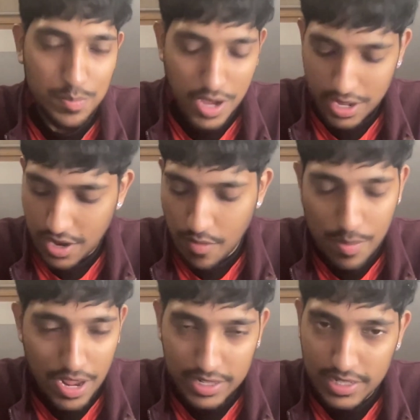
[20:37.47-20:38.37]
But another
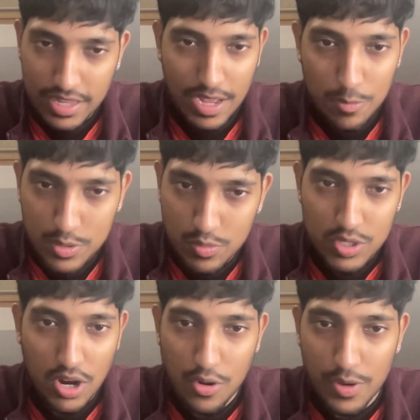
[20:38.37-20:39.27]
player that did that was
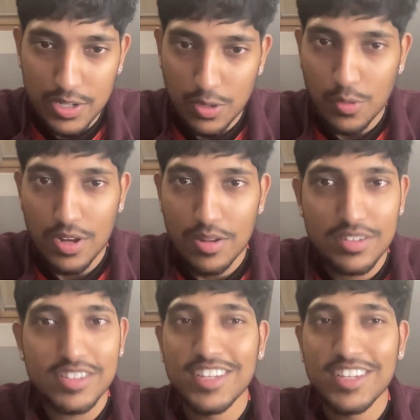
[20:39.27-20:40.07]
Wataru Endo. And